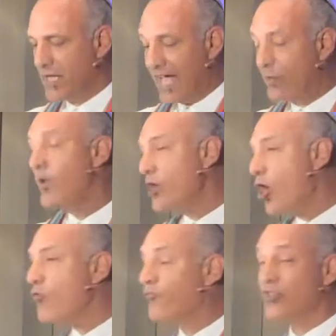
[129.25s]
And we
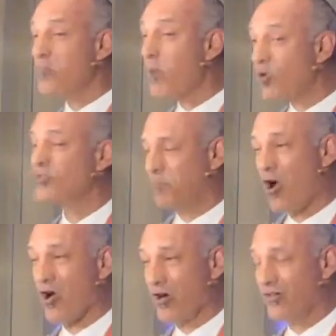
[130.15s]
know for the most
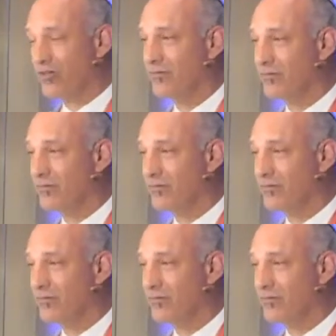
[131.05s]
part